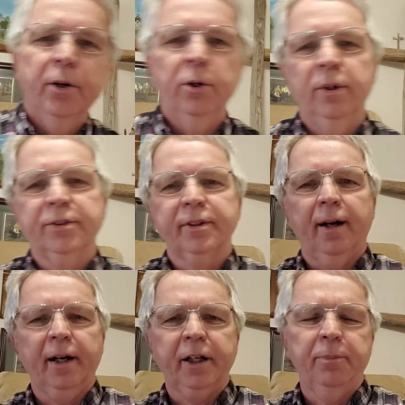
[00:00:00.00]
who is an
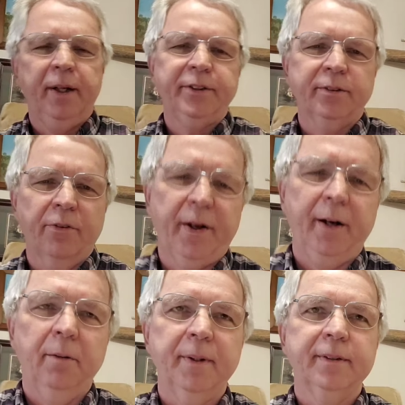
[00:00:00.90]
occupational
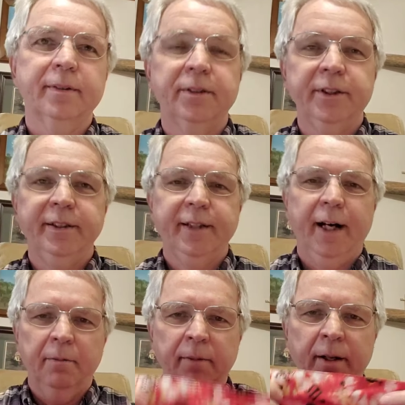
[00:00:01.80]
therapist, and she's
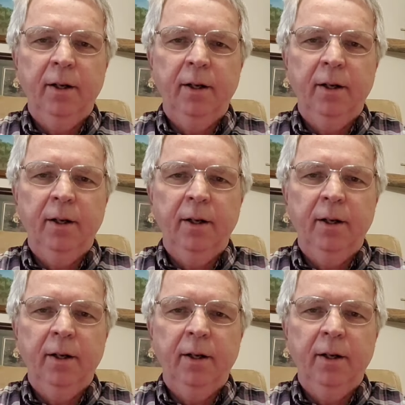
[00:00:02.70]
got